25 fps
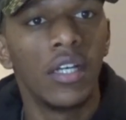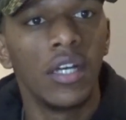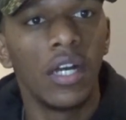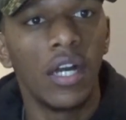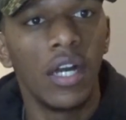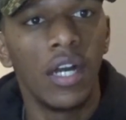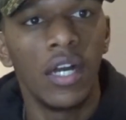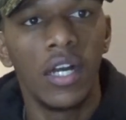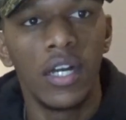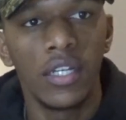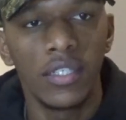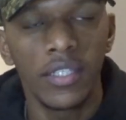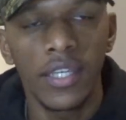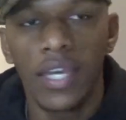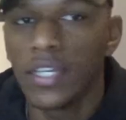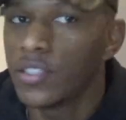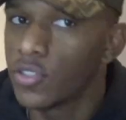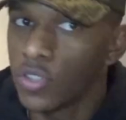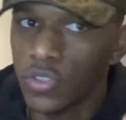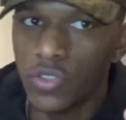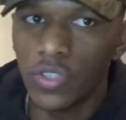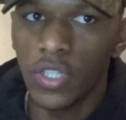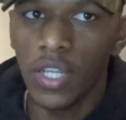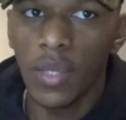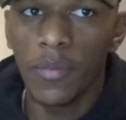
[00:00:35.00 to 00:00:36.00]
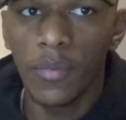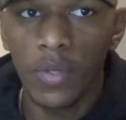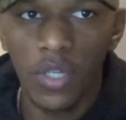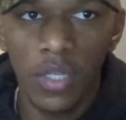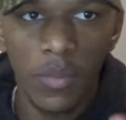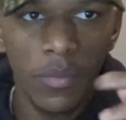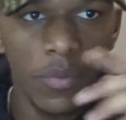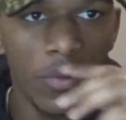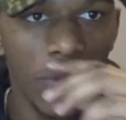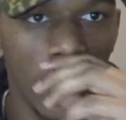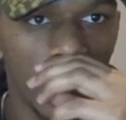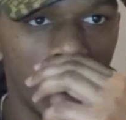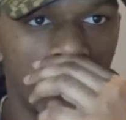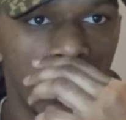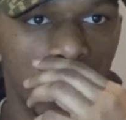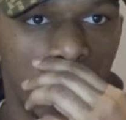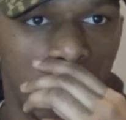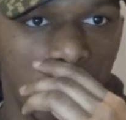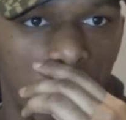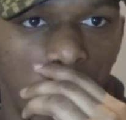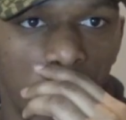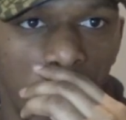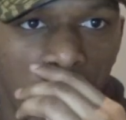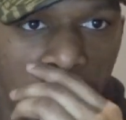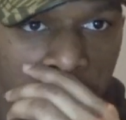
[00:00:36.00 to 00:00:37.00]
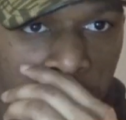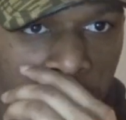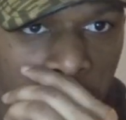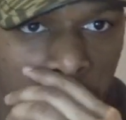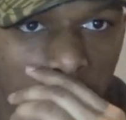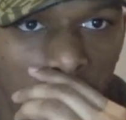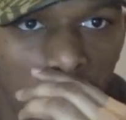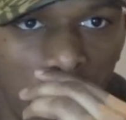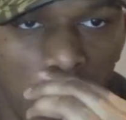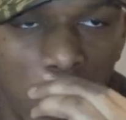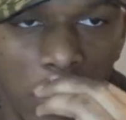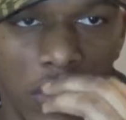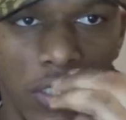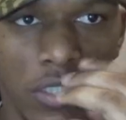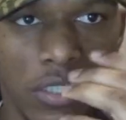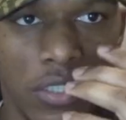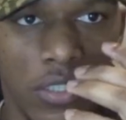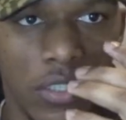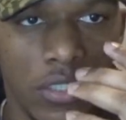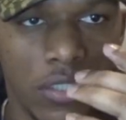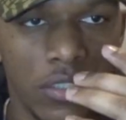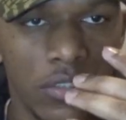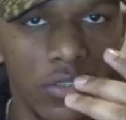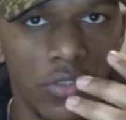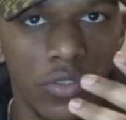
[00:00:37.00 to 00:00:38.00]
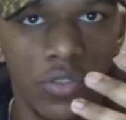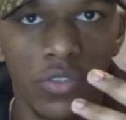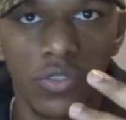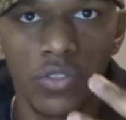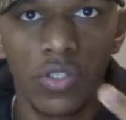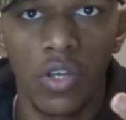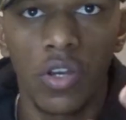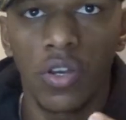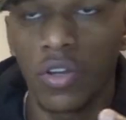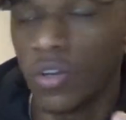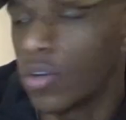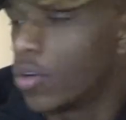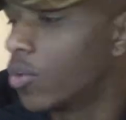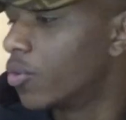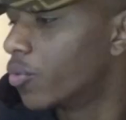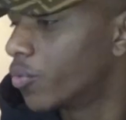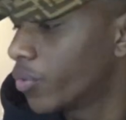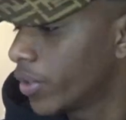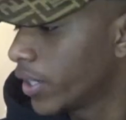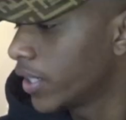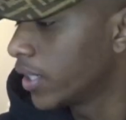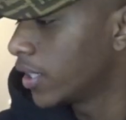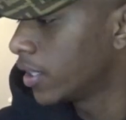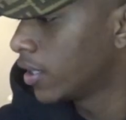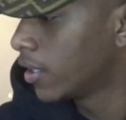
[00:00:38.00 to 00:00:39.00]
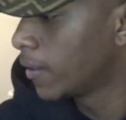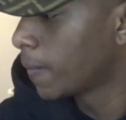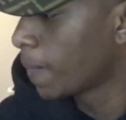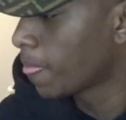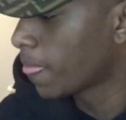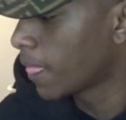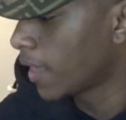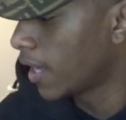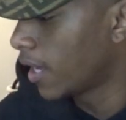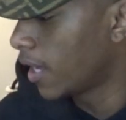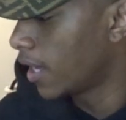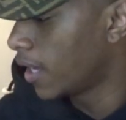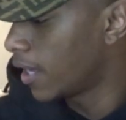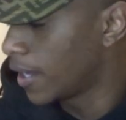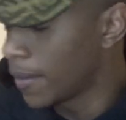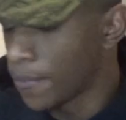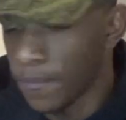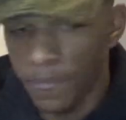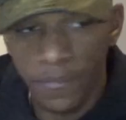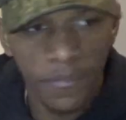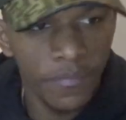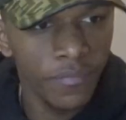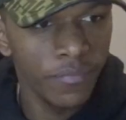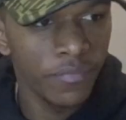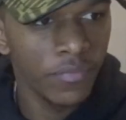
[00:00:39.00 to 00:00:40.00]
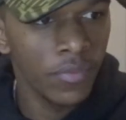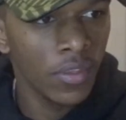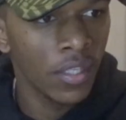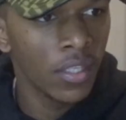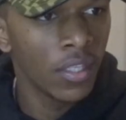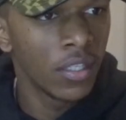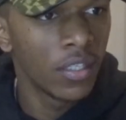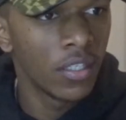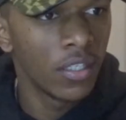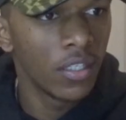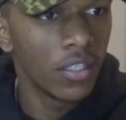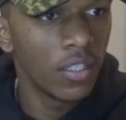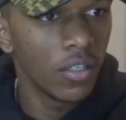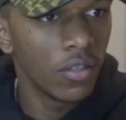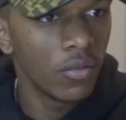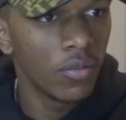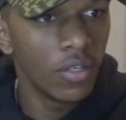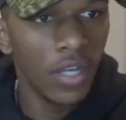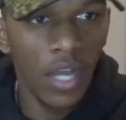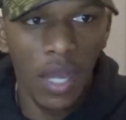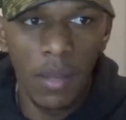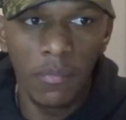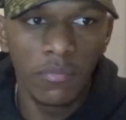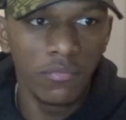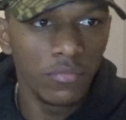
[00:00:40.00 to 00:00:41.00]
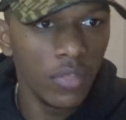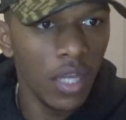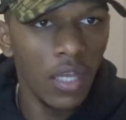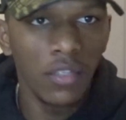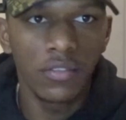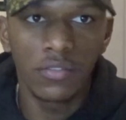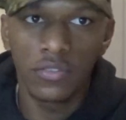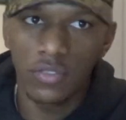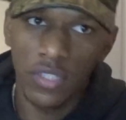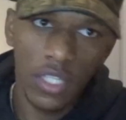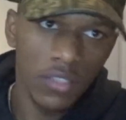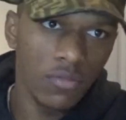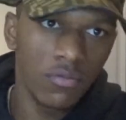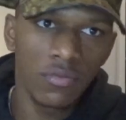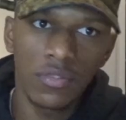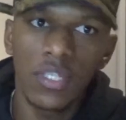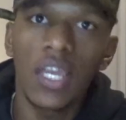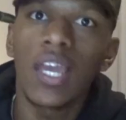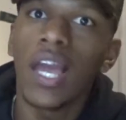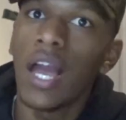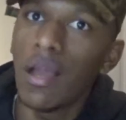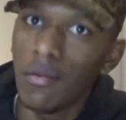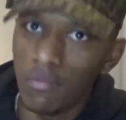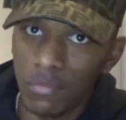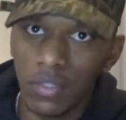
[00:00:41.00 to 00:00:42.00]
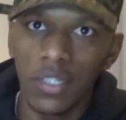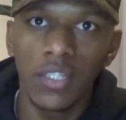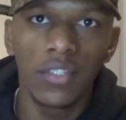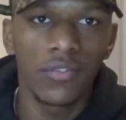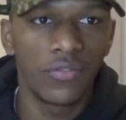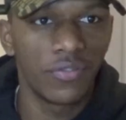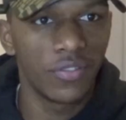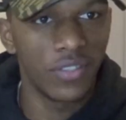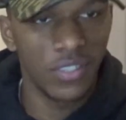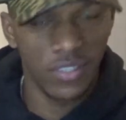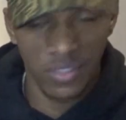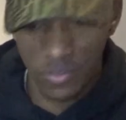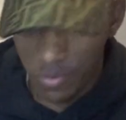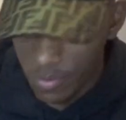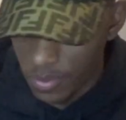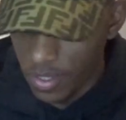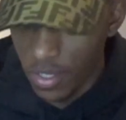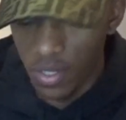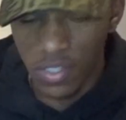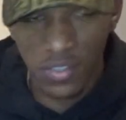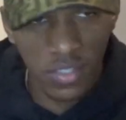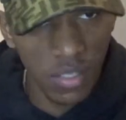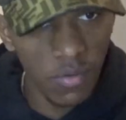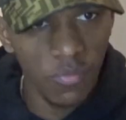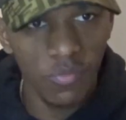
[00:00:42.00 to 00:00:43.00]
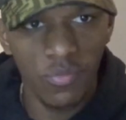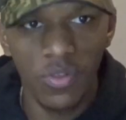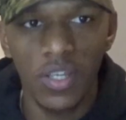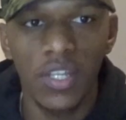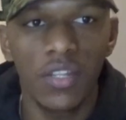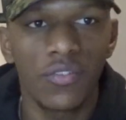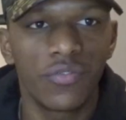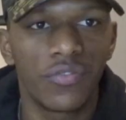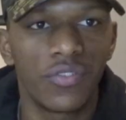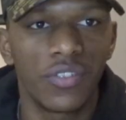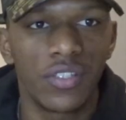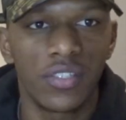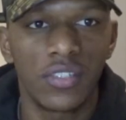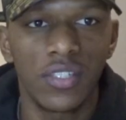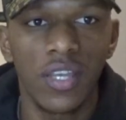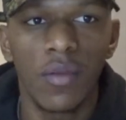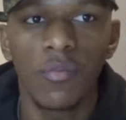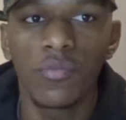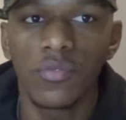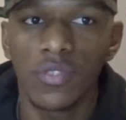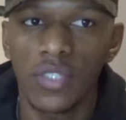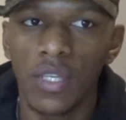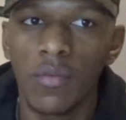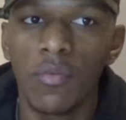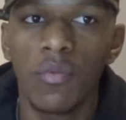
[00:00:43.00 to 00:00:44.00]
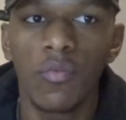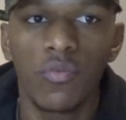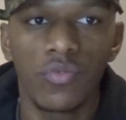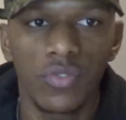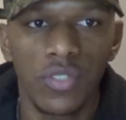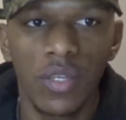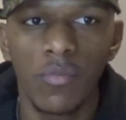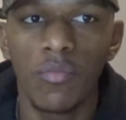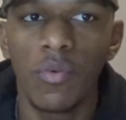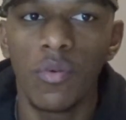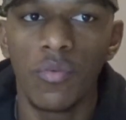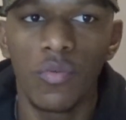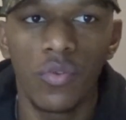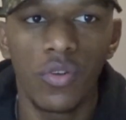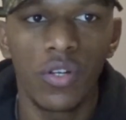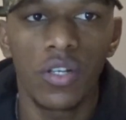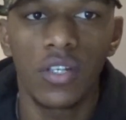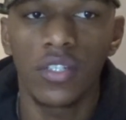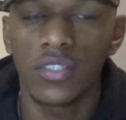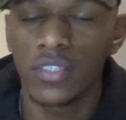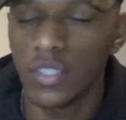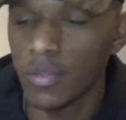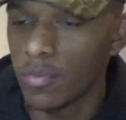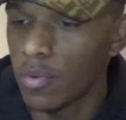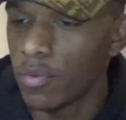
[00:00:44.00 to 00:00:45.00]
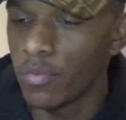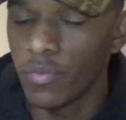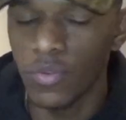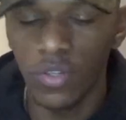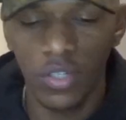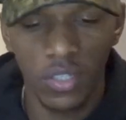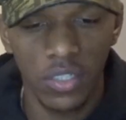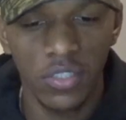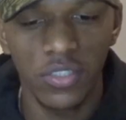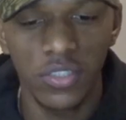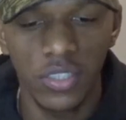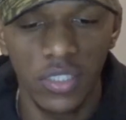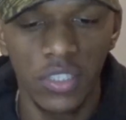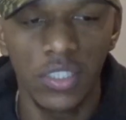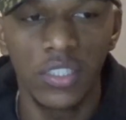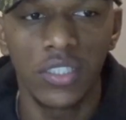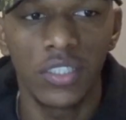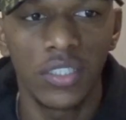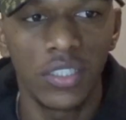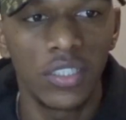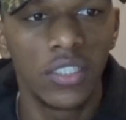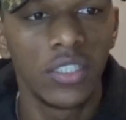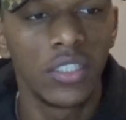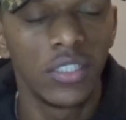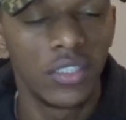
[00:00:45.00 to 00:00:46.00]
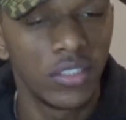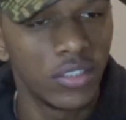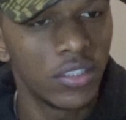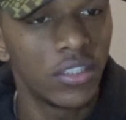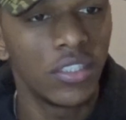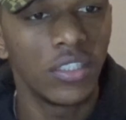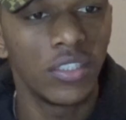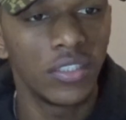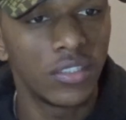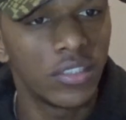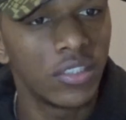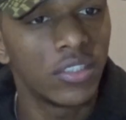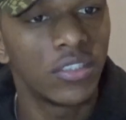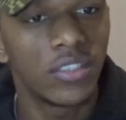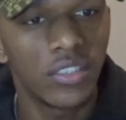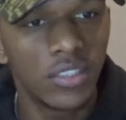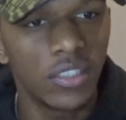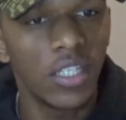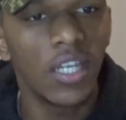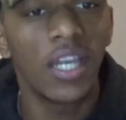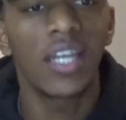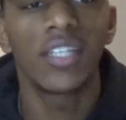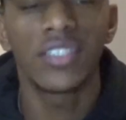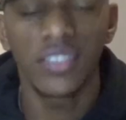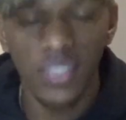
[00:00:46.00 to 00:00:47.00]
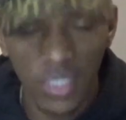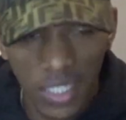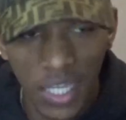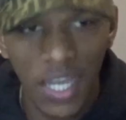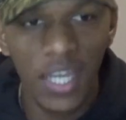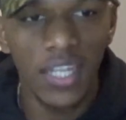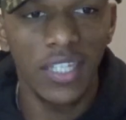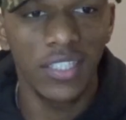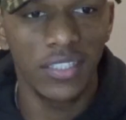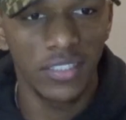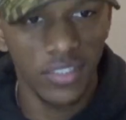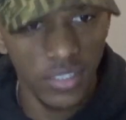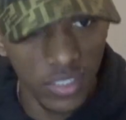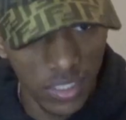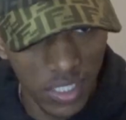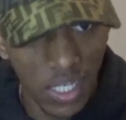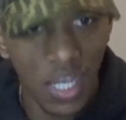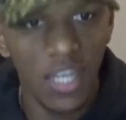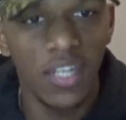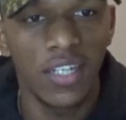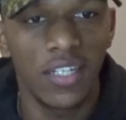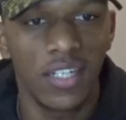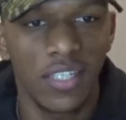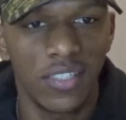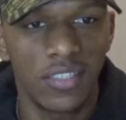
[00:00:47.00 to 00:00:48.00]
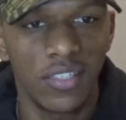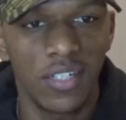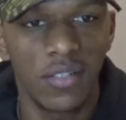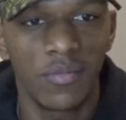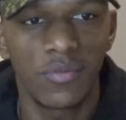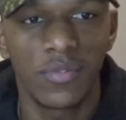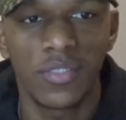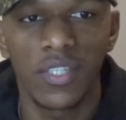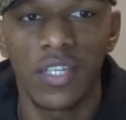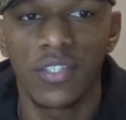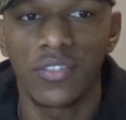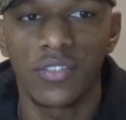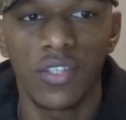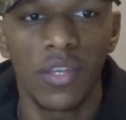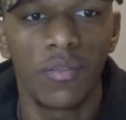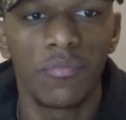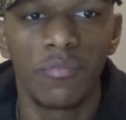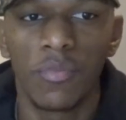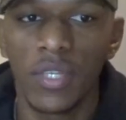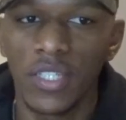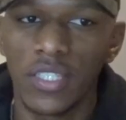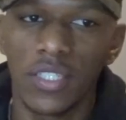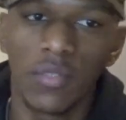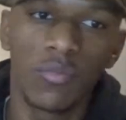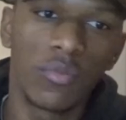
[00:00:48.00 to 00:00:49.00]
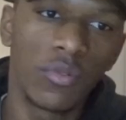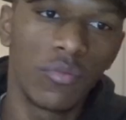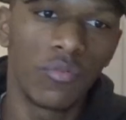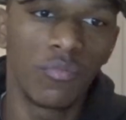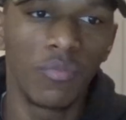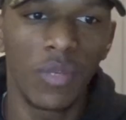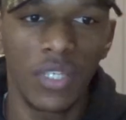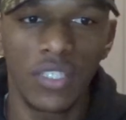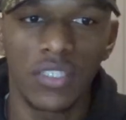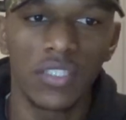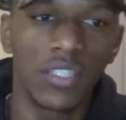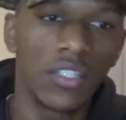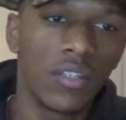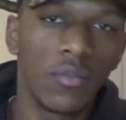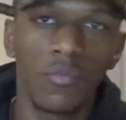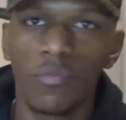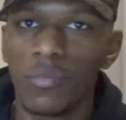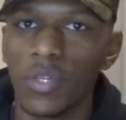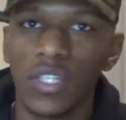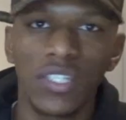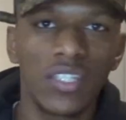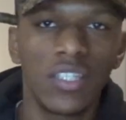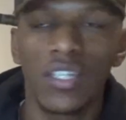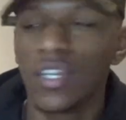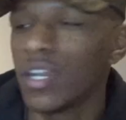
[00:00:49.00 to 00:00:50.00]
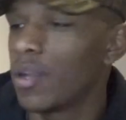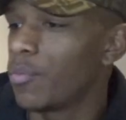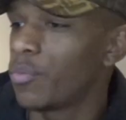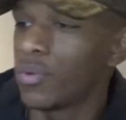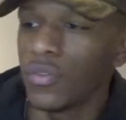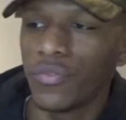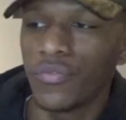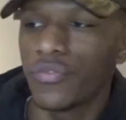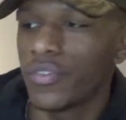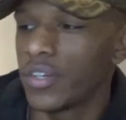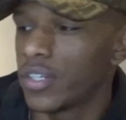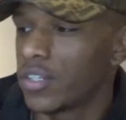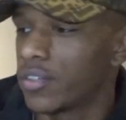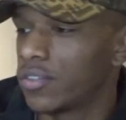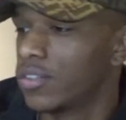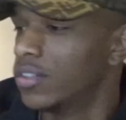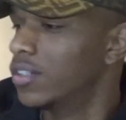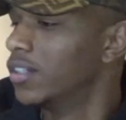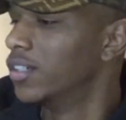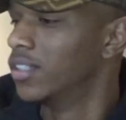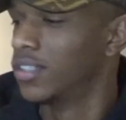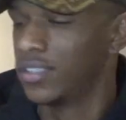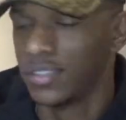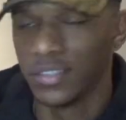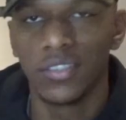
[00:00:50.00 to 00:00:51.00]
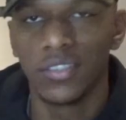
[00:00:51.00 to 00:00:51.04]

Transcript: uh, yeah, so today I'm gonna be reacting to to the to the song called "Ready." Um, you know what? I'm I, that's what I'm saying. I'm ready for this. To be honest, I'm ready for this. Some some Summer Walker, Summer Walker. She she she she she got it. She got it. That's what I'm saying. So, and mixing mixing it mixing it up with Fredo.